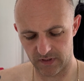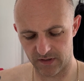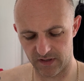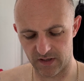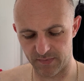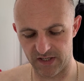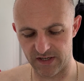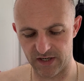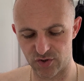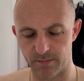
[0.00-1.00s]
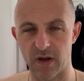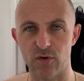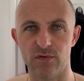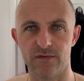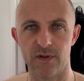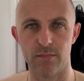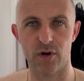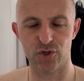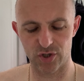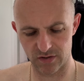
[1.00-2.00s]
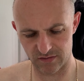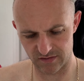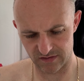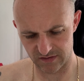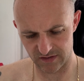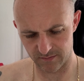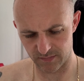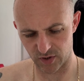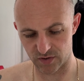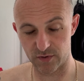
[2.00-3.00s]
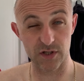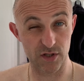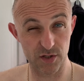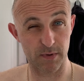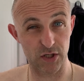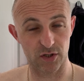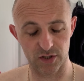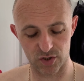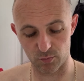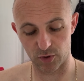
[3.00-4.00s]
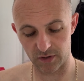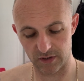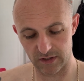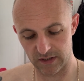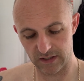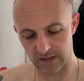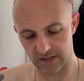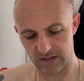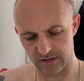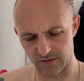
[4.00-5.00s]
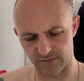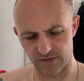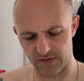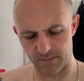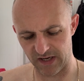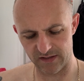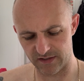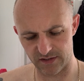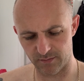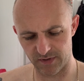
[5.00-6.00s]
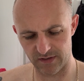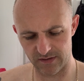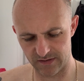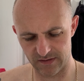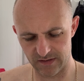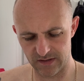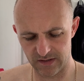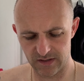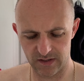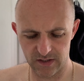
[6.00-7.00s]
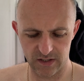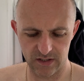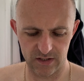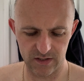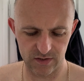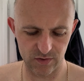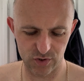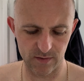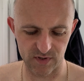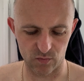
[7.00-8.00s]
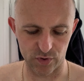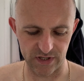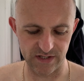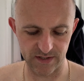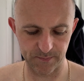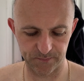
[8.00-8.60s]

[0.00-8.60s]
I think I paid an extra £1 for the brush because it was a special edition one, or 50p or something. So in terms of what it is,